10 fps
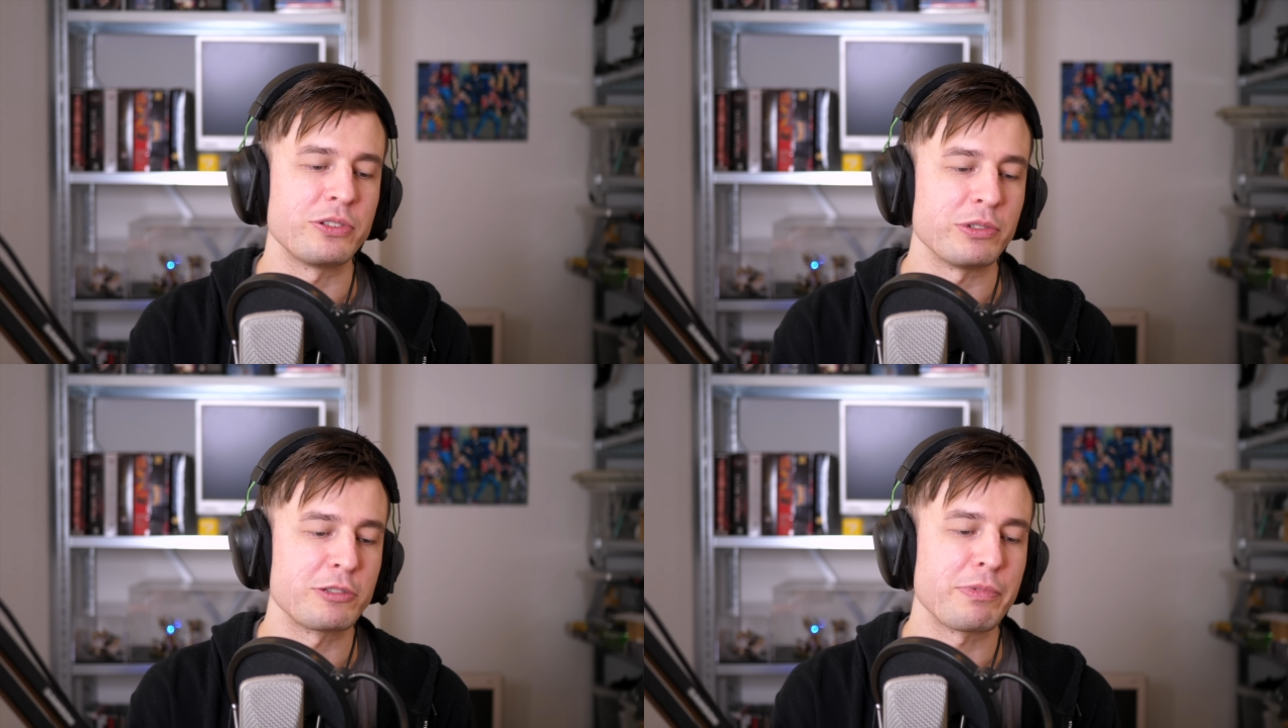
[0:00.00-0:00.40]

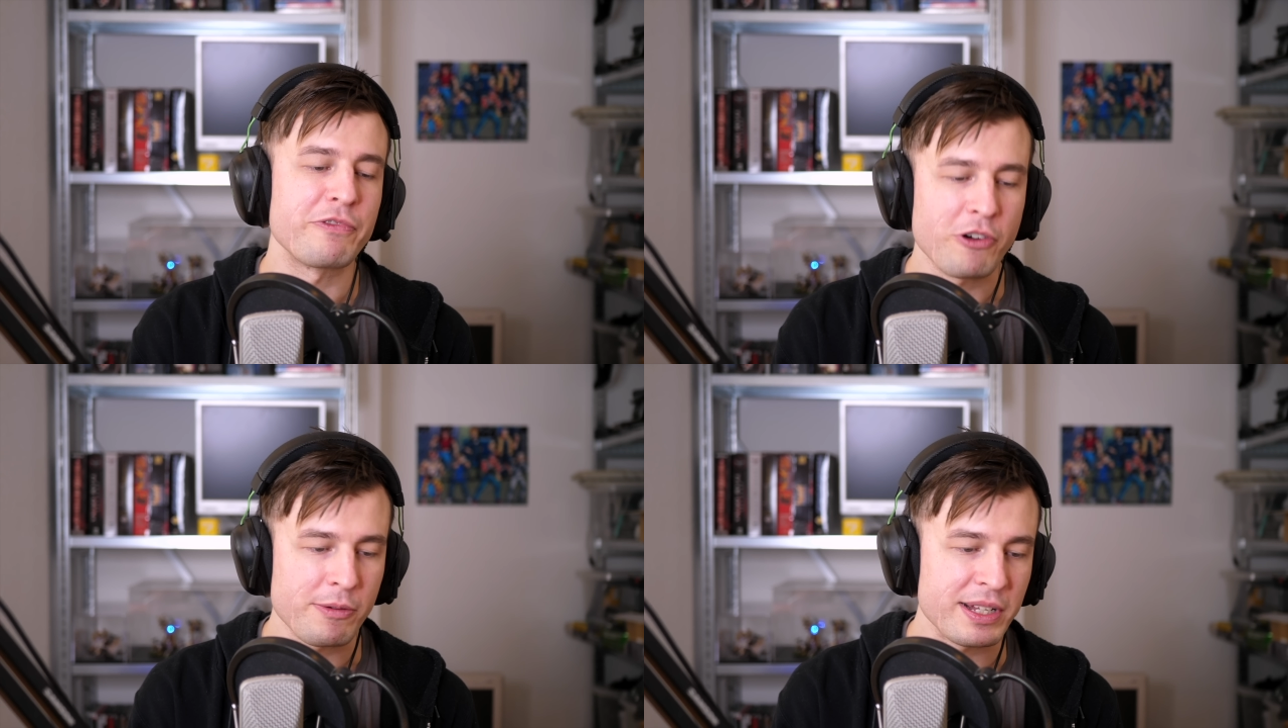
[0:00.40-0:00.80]
to its
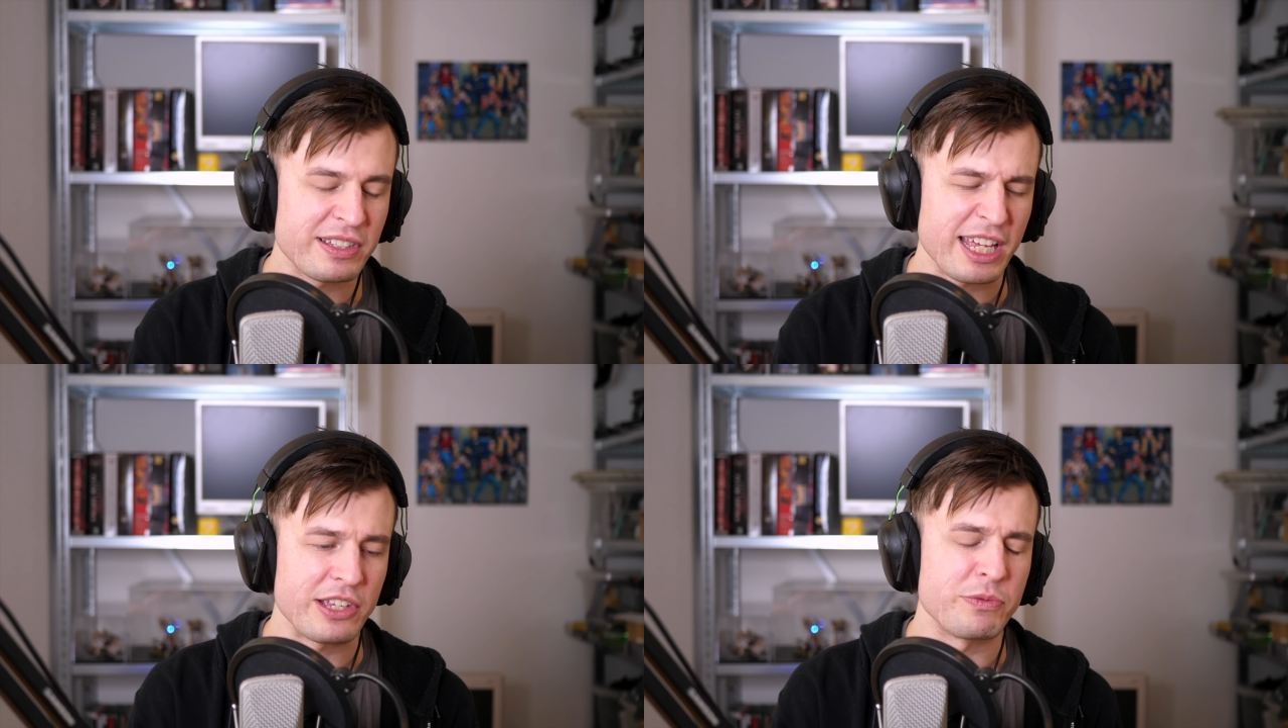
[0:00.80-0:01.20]

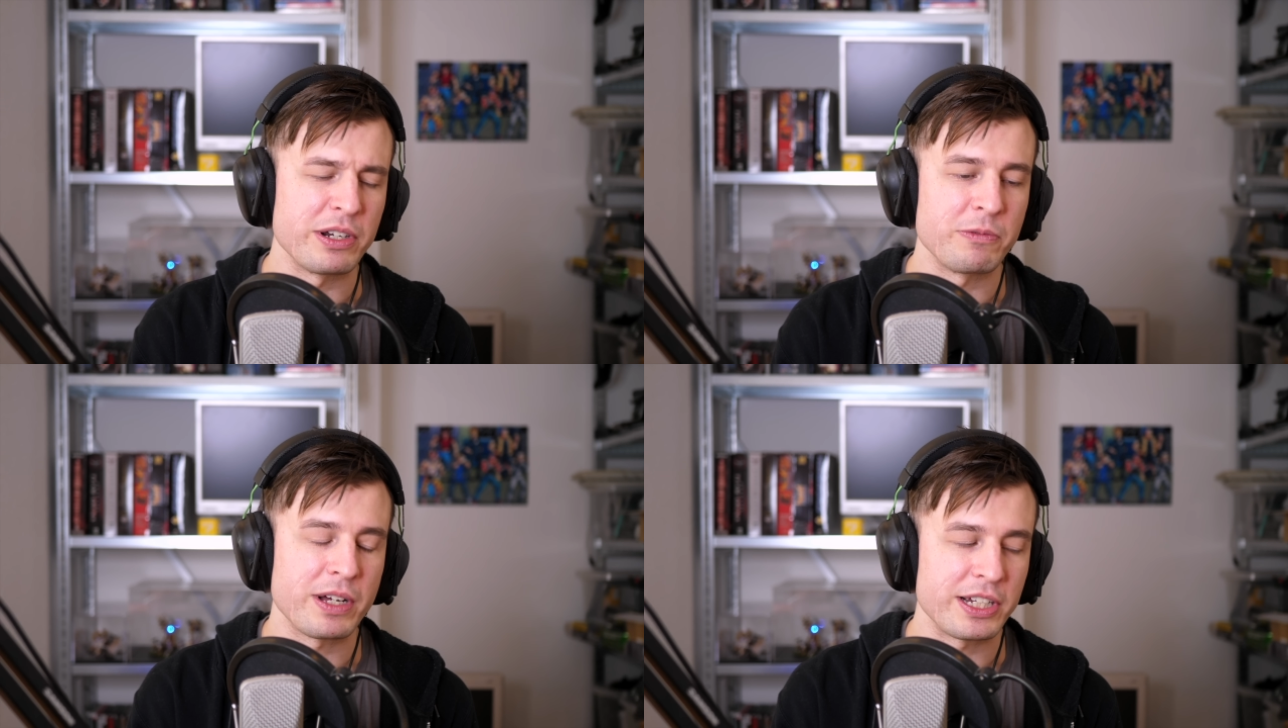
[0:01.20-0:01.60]
performance that you
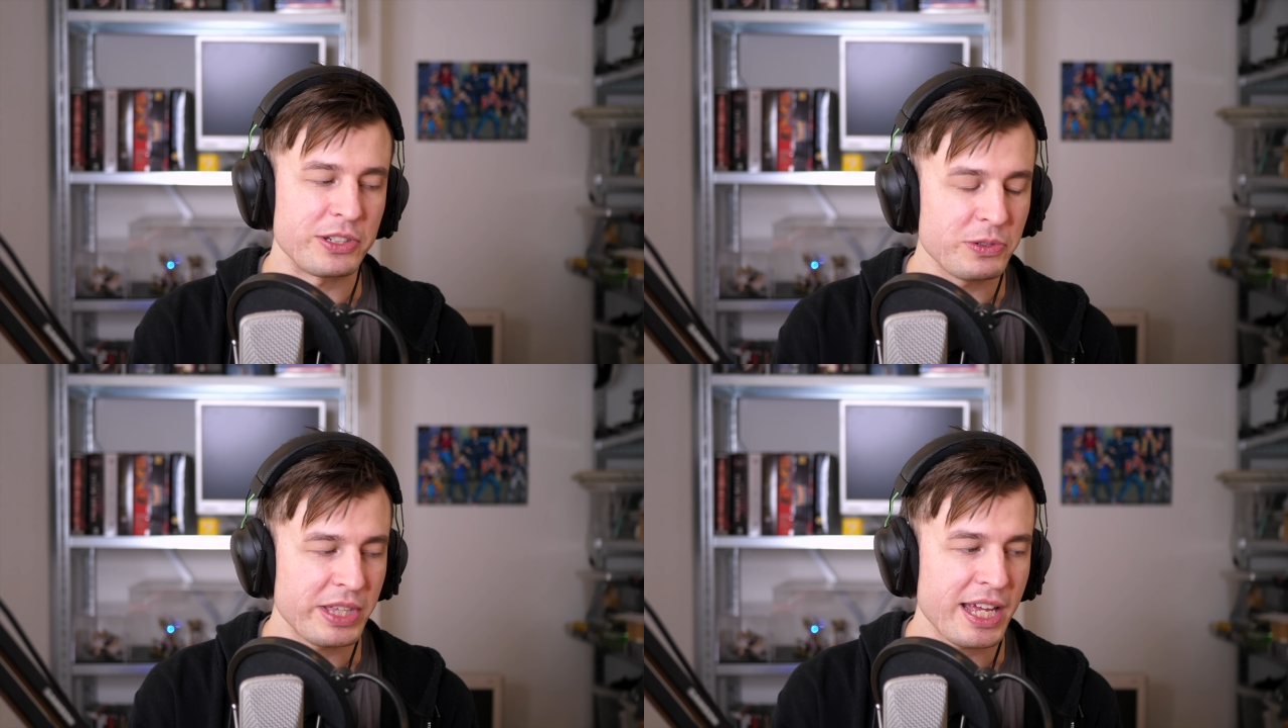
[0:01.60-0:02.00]
wouldn't want to
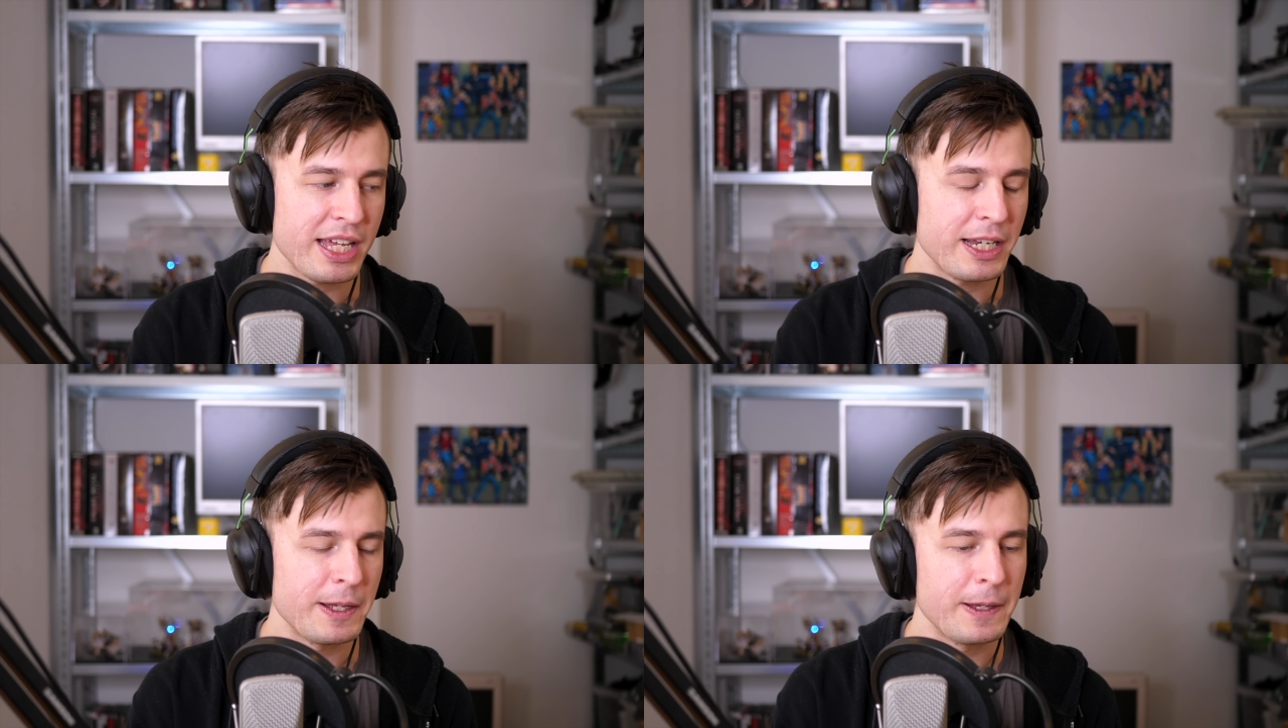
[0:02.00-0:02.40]
do
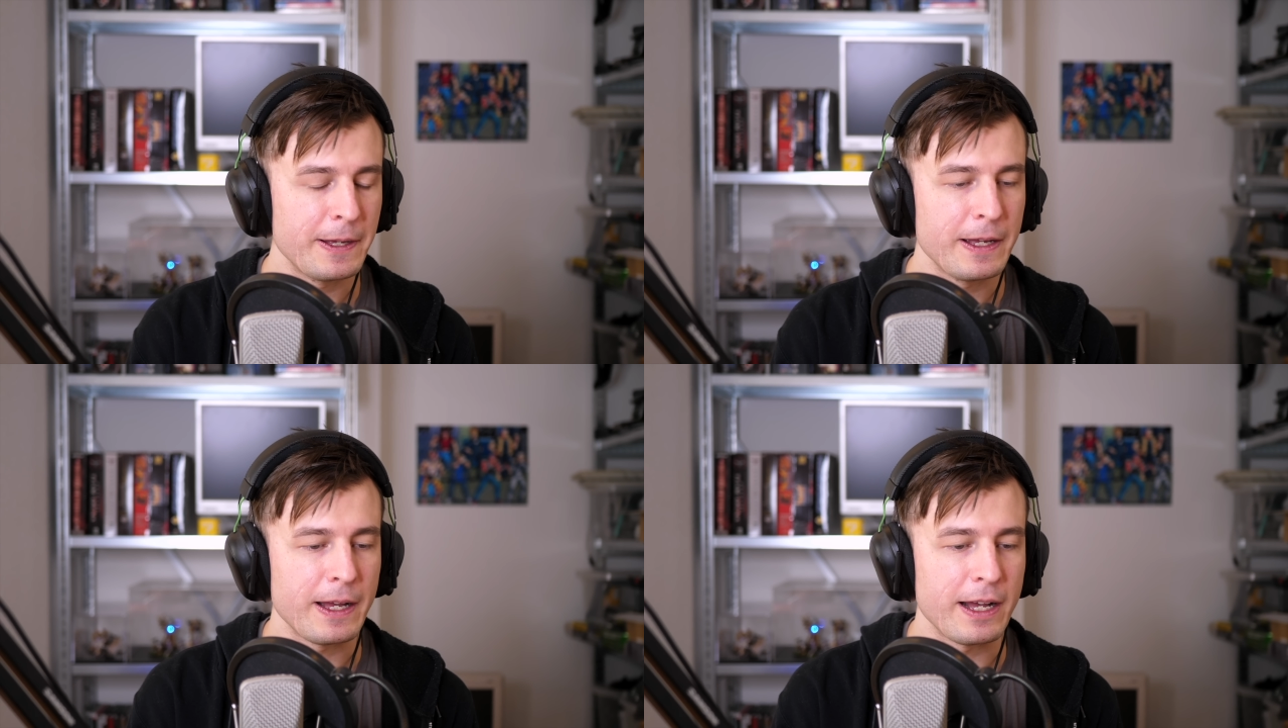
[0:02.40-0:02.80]
that?
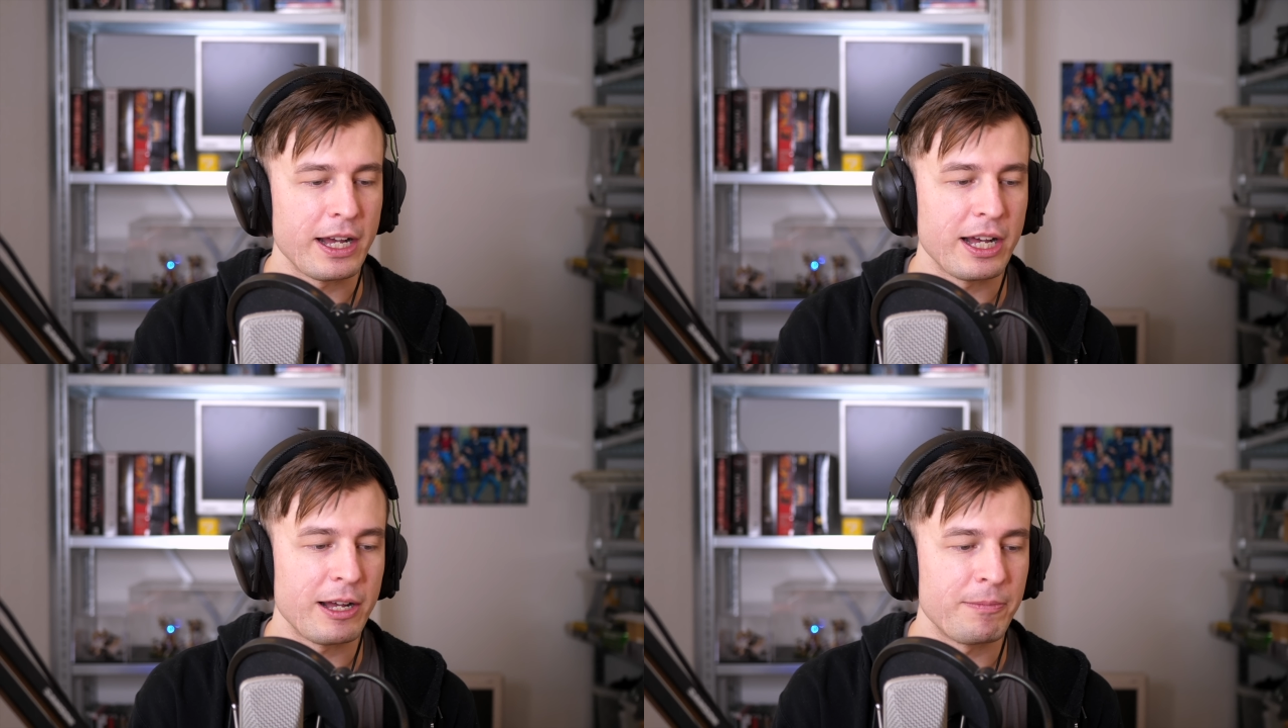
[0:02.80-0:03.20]

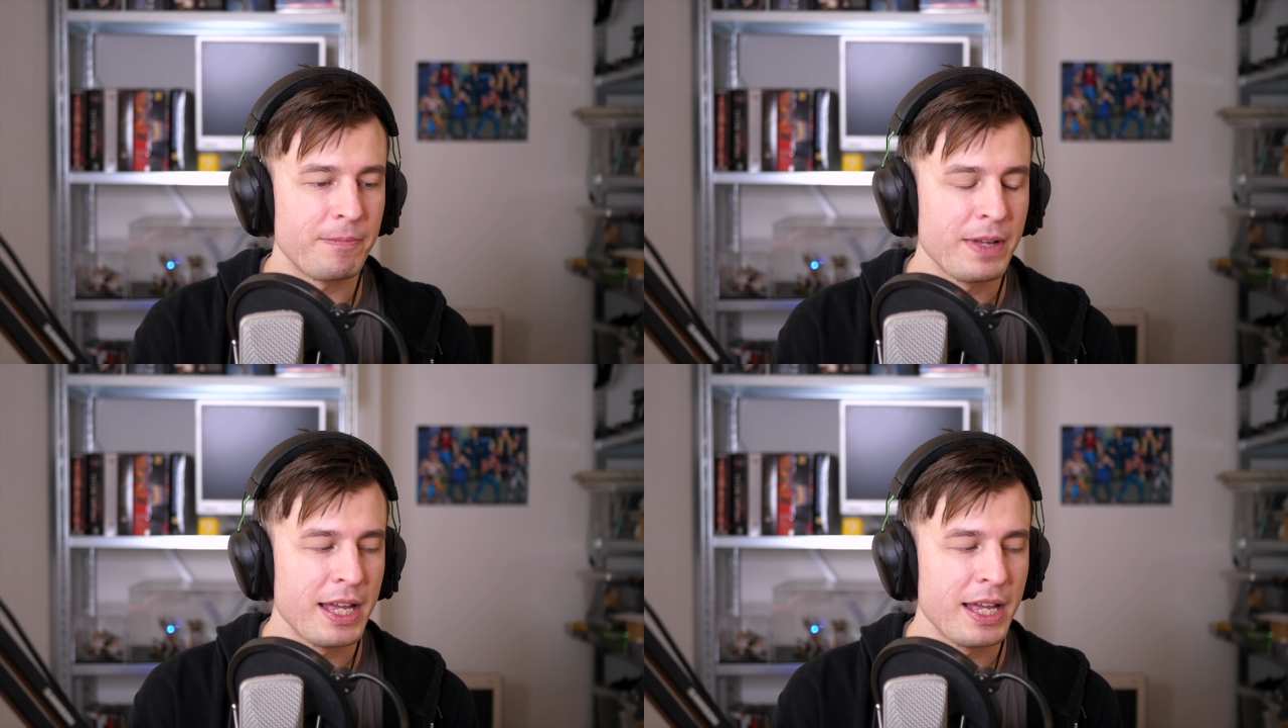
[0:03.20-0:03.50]
Um,